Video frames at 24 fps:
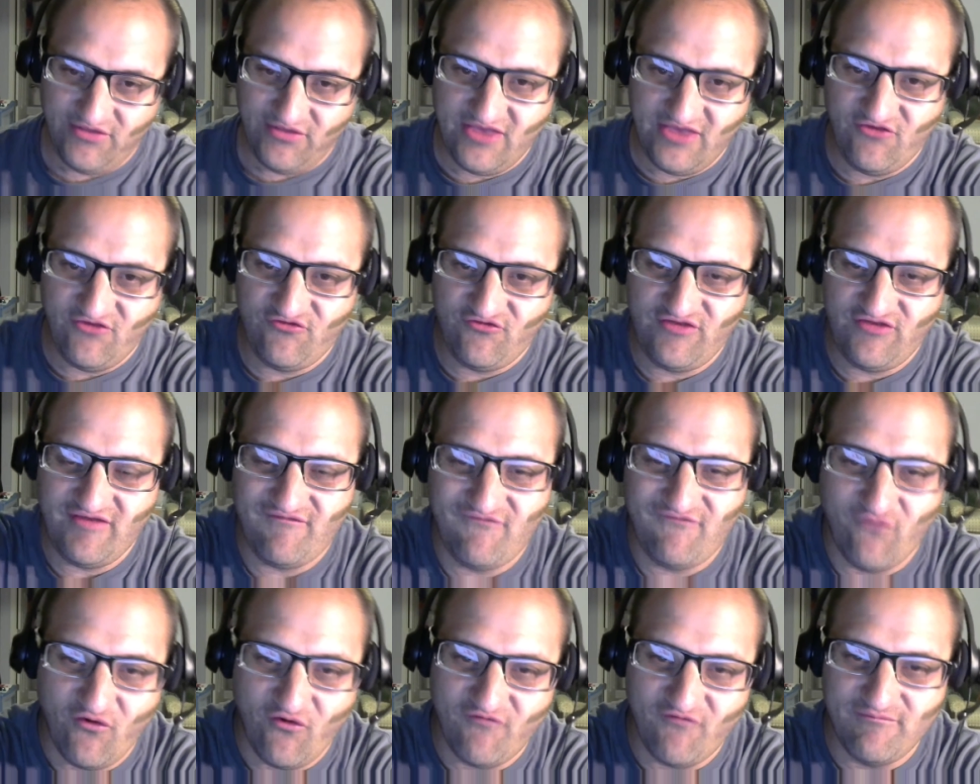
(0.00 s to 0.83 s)
the
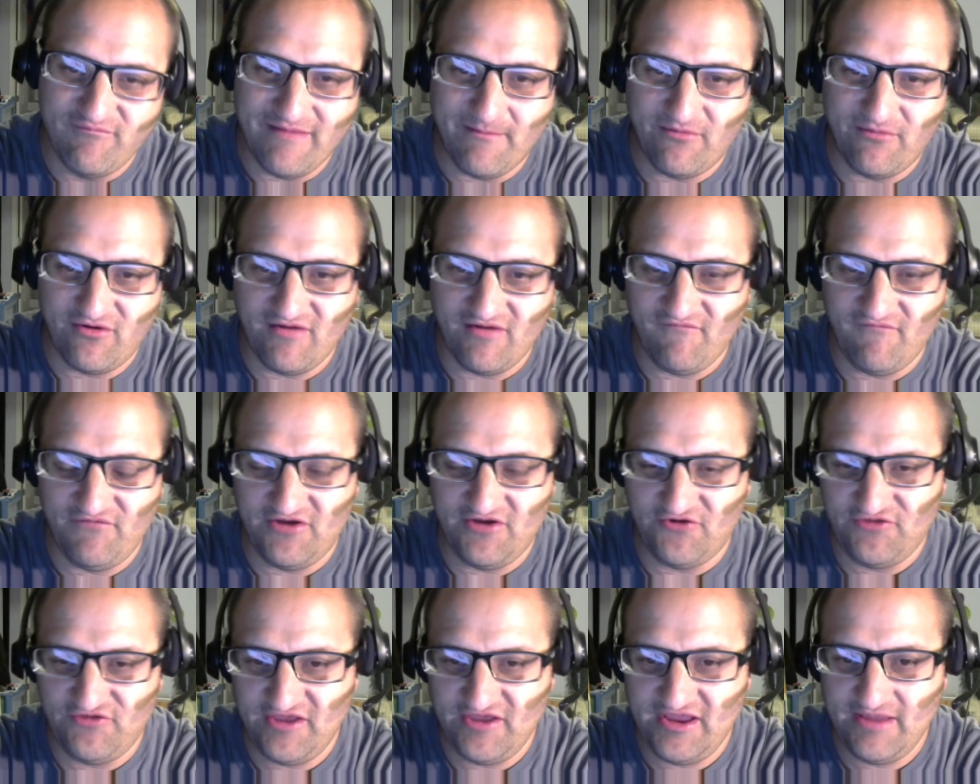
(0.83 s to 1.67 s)
fourth member of their
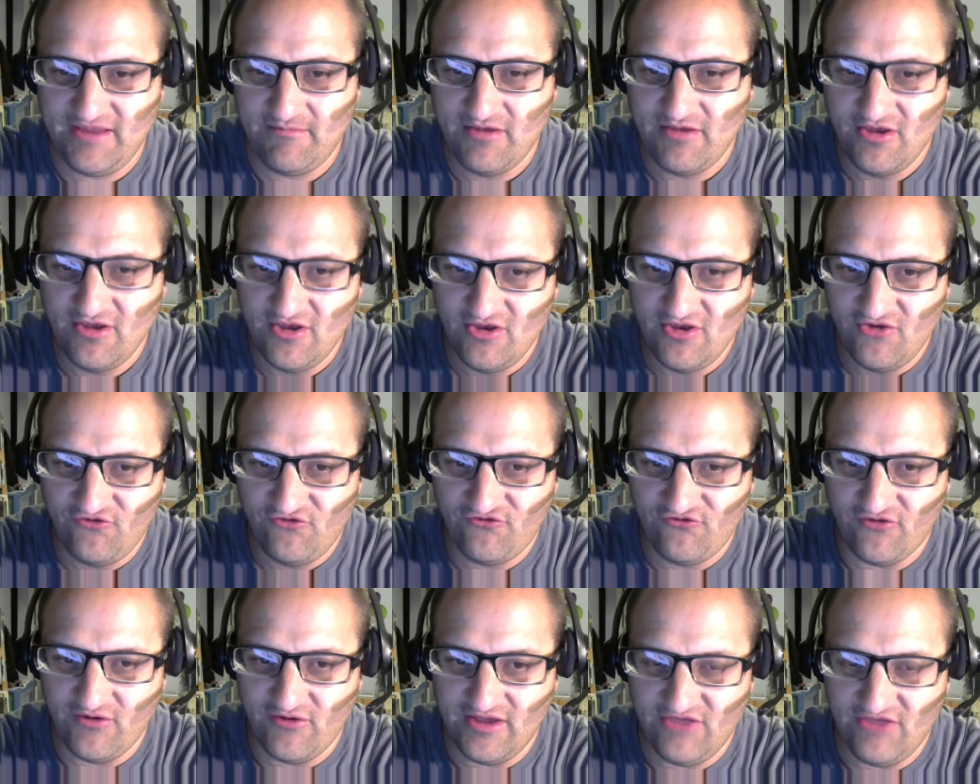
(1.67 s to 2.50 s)
team.
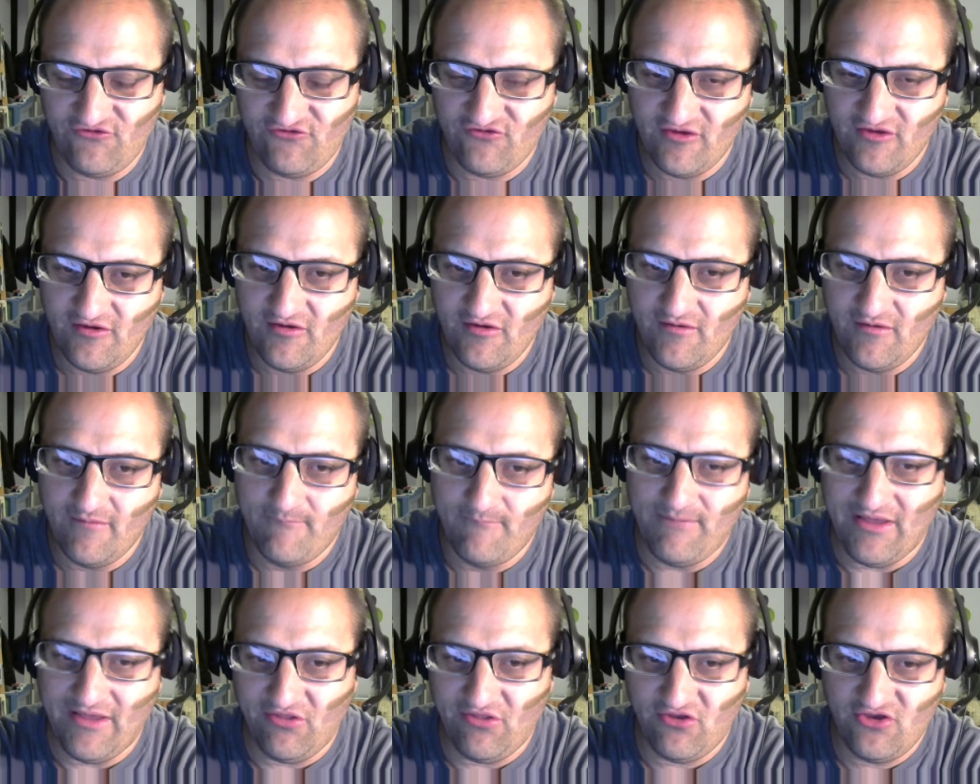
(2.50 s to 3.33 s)
So it's
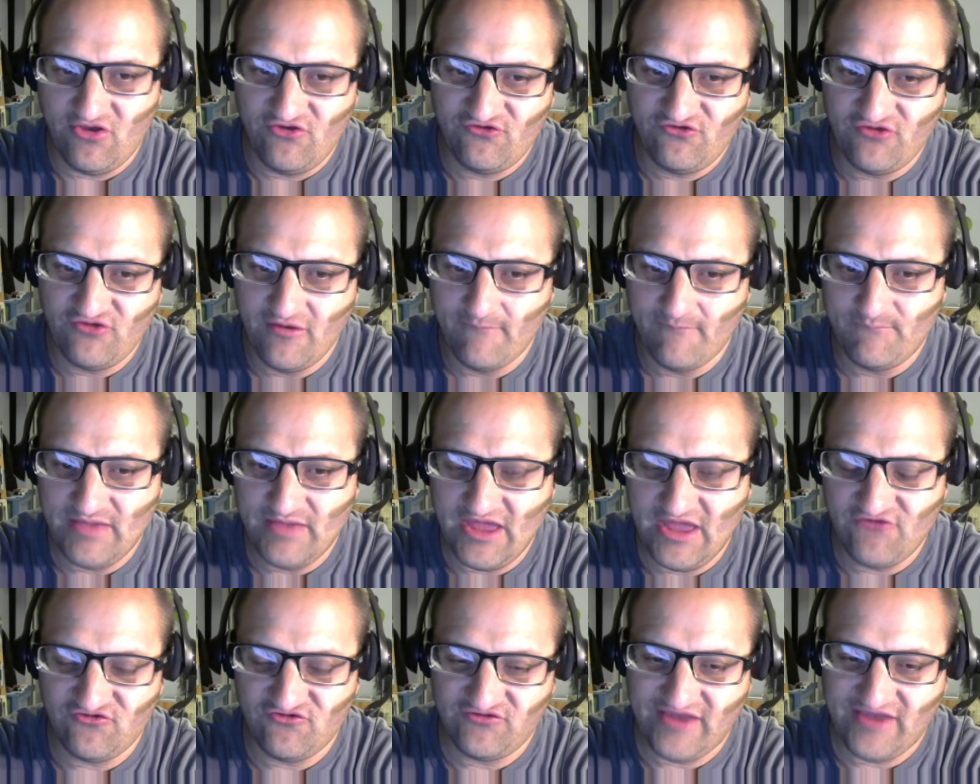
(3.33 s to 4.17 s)
Bella's,
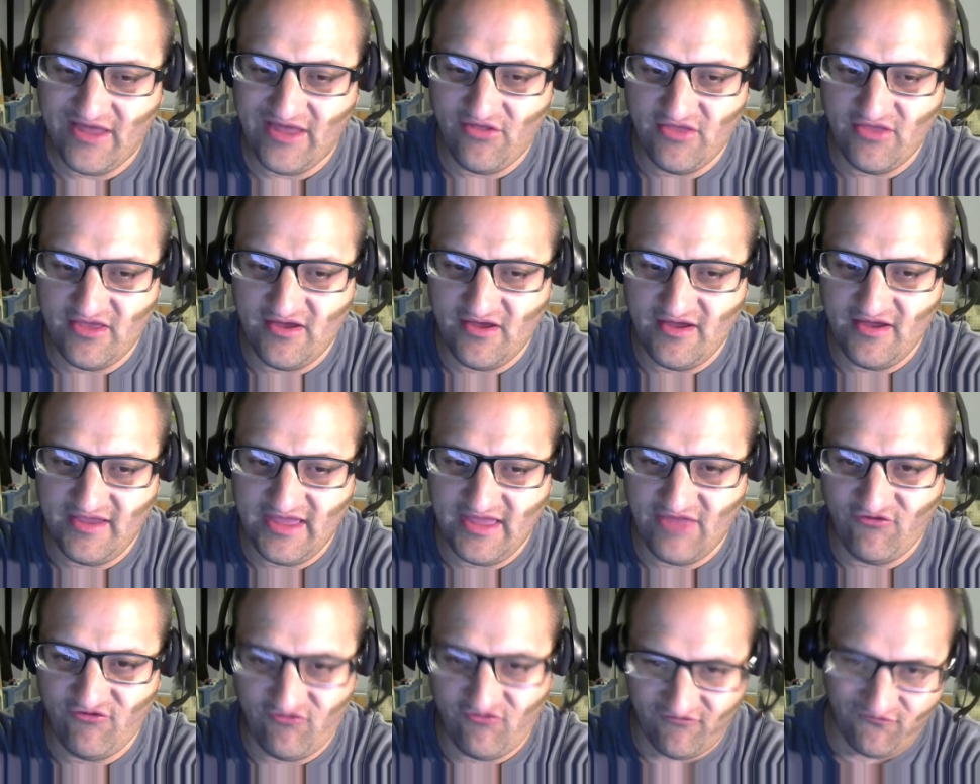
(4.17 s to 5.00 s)
Paige Natalia
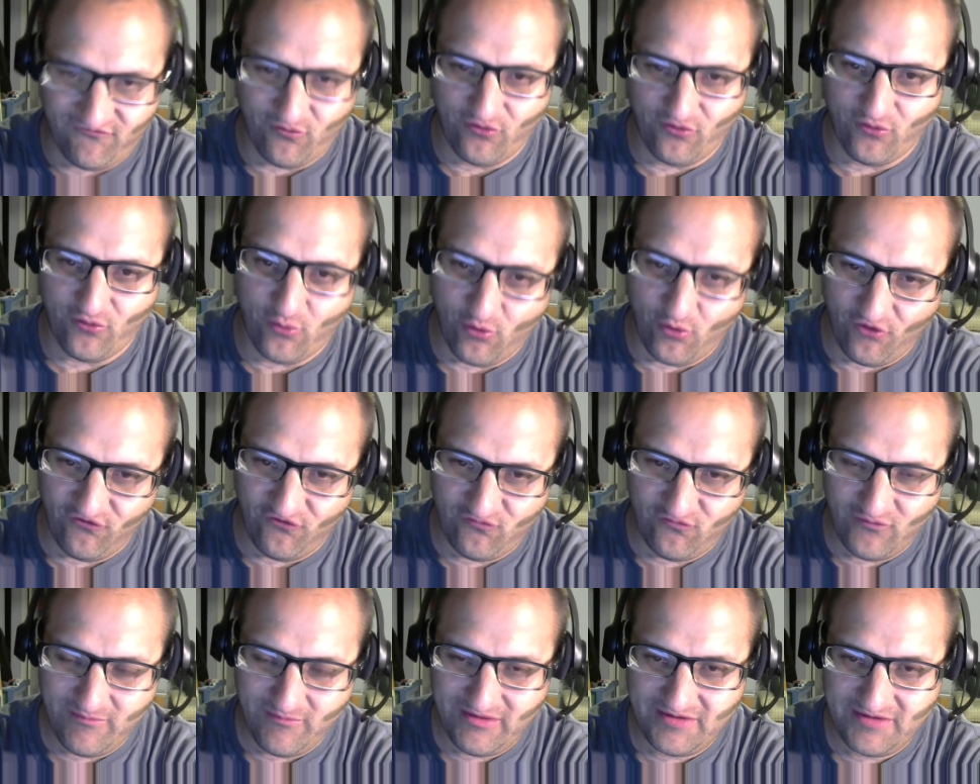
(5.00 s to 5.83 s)
against the Four
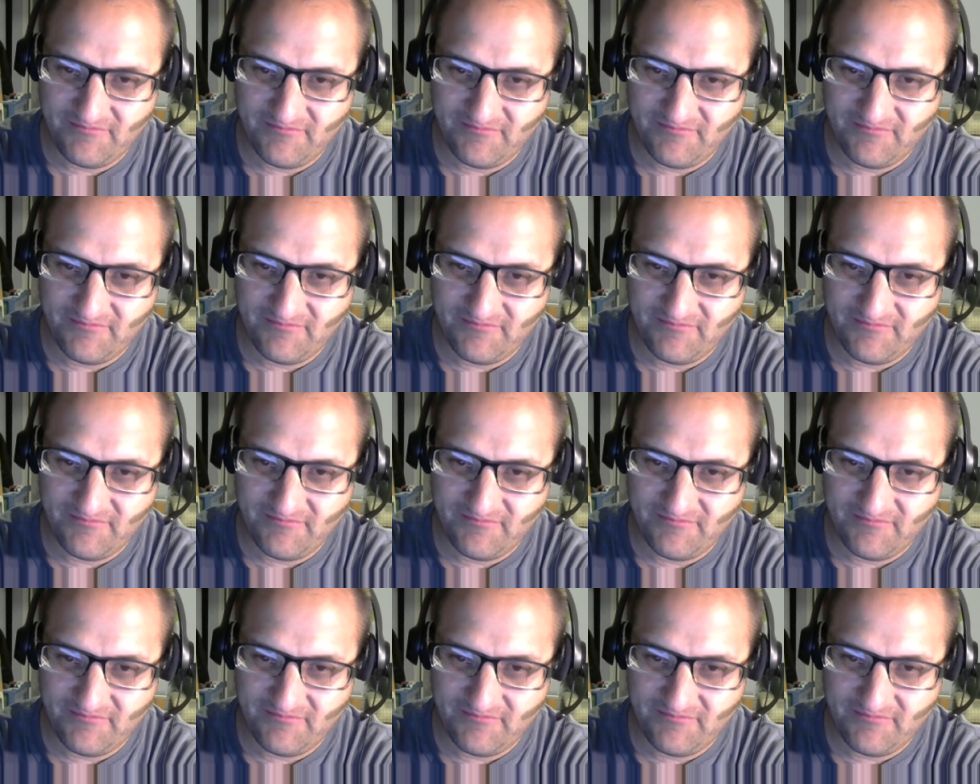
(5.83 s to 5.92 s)
Horsewomen.